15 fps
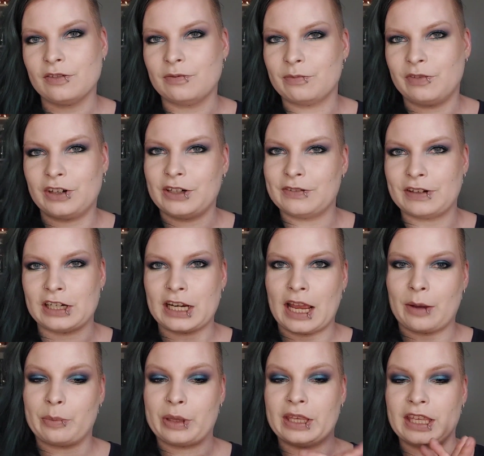very
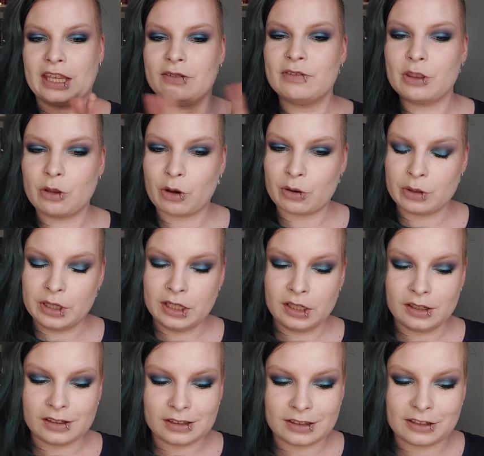happy, even though
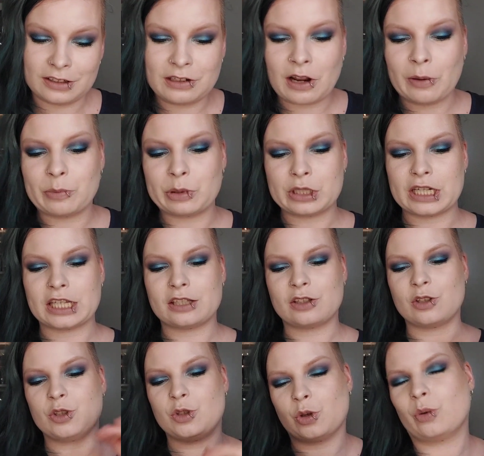the numbers
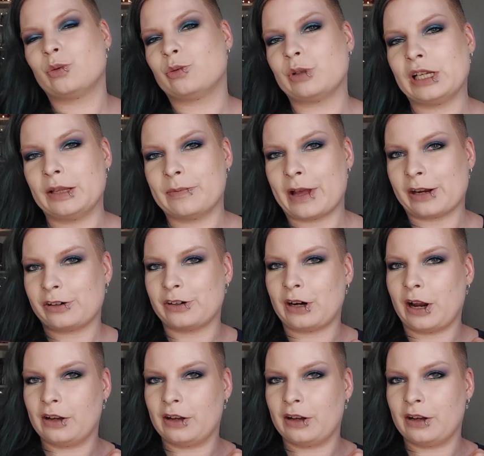don't really matter.